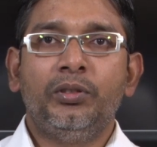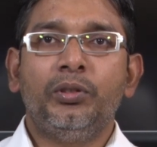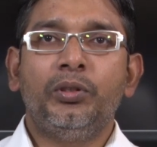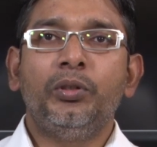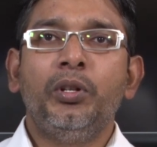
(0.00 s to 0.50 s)

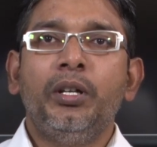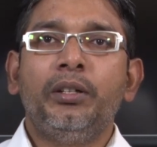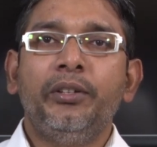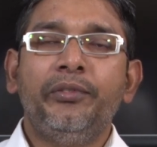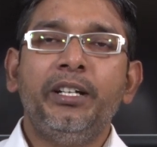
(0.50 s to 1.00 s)
So,
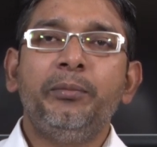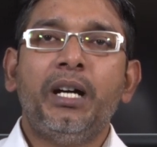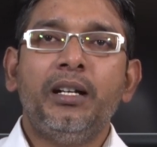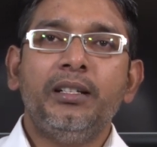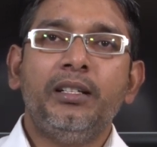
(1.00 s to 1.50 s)
different
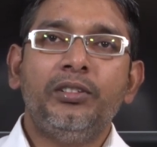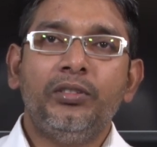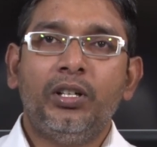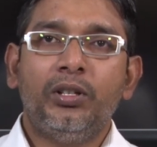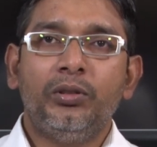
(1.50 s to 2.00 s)

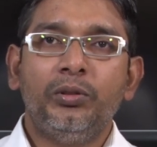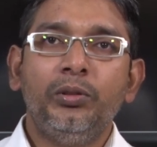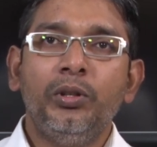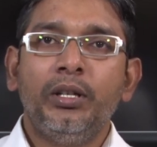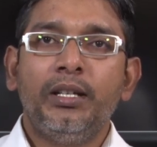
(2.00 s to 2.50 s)
particles you have
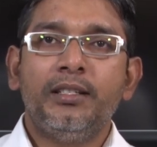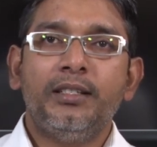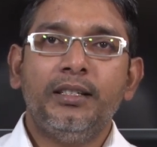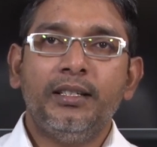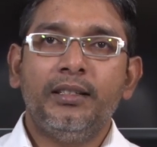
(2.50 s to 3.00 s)
to
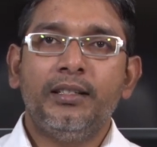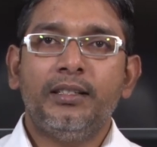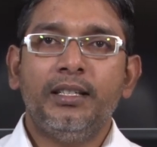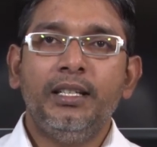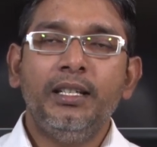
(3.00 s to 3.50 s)
insert and
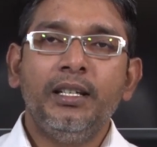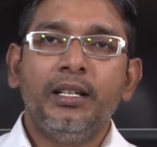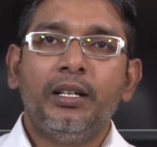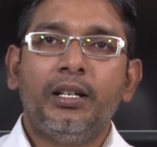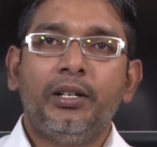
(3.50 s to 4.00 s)
then see
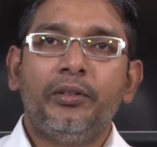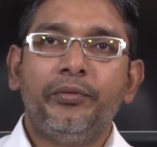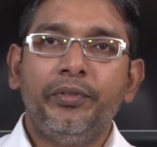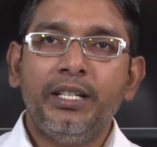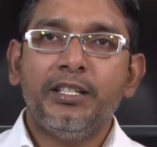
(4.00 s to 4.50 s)
uh,
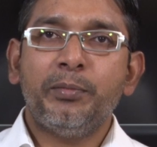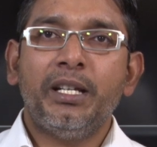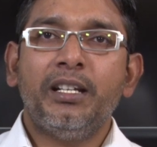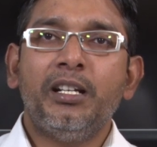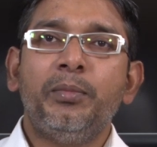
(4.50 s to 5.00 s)
which
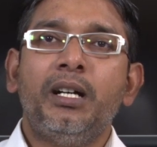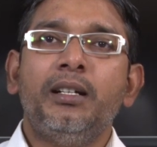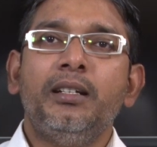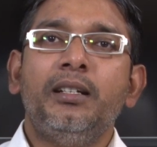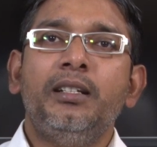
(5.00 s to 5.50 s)
spherical
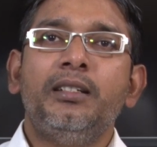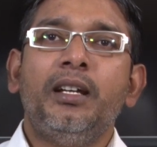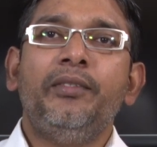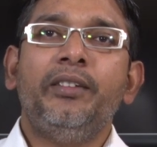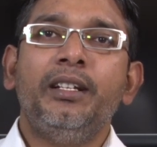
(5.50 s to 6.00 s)
particle is
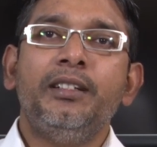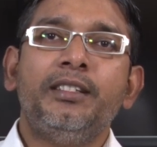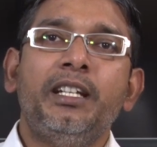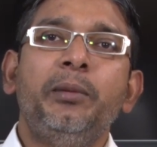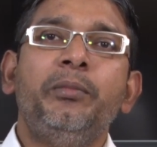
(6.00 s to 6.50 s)
offering
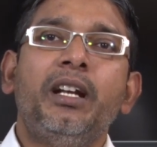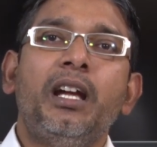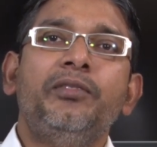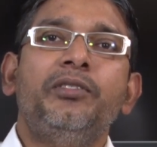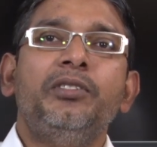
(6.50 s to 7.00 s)
same
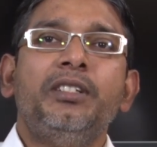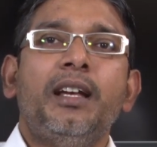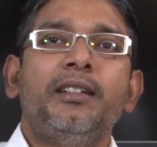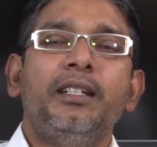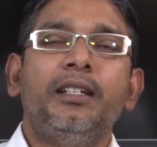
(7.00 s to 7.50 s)
drag force
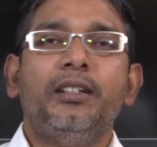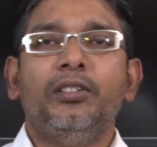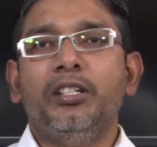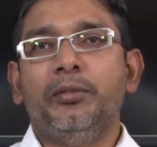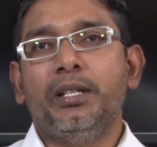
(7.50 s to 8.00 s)
as the
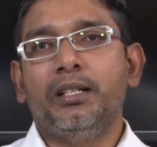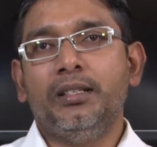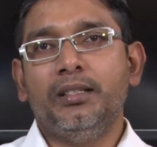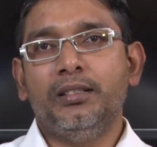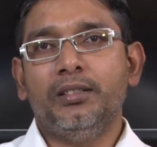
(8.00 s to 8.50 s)
irregular
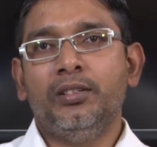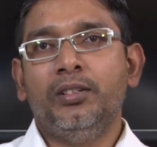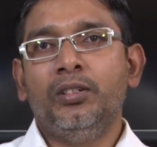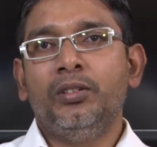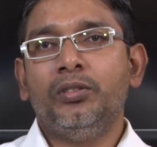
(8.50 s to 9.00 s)
particles.
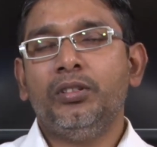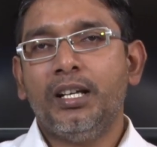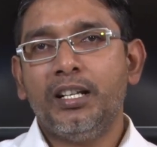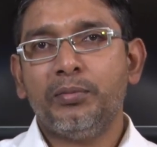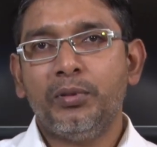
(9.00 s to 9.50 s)
So,
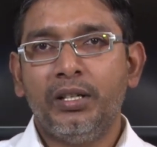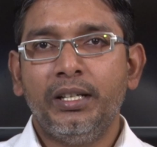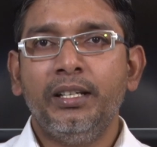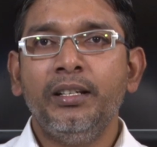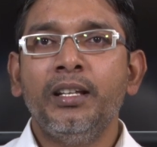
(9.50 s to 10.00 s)

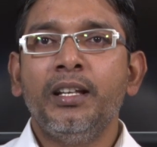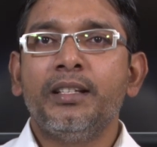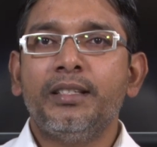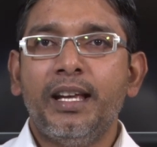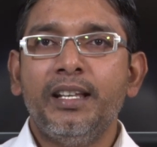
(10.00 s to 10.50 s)
corresponding
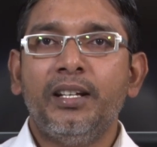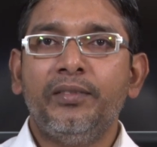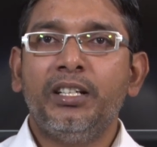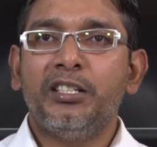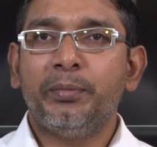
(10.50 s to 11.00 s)
size
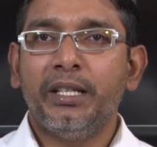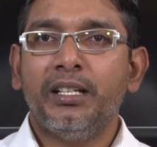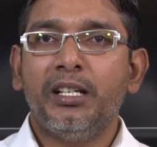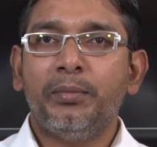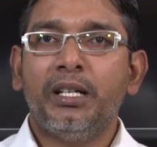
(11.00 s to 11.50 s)
of that
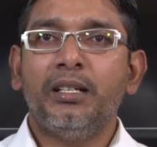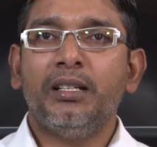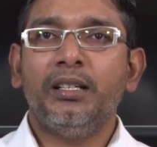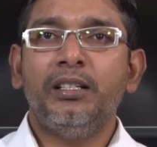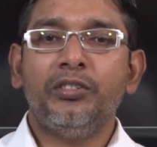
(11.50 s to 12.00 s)
spherical
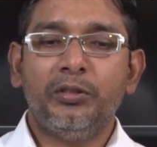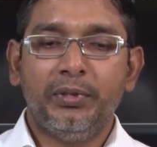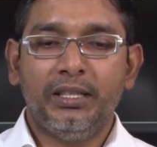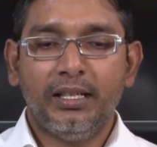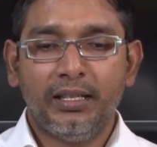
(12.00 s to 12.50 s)
particle
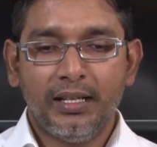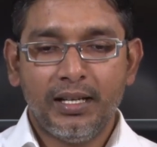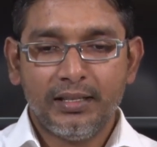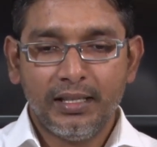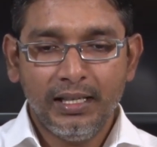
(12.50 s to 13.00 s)
should be taken
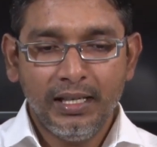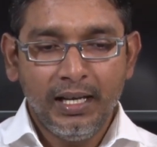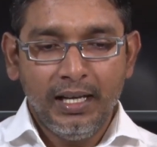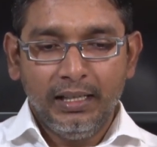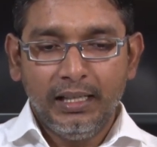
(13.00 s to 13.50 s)
as the
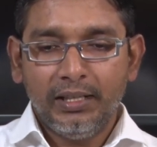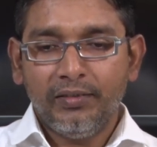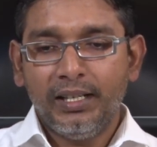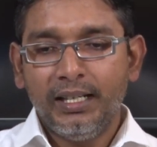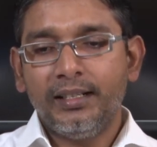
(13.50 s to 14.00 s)

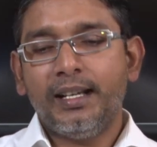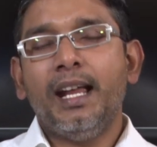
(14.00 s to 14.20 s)
equivalent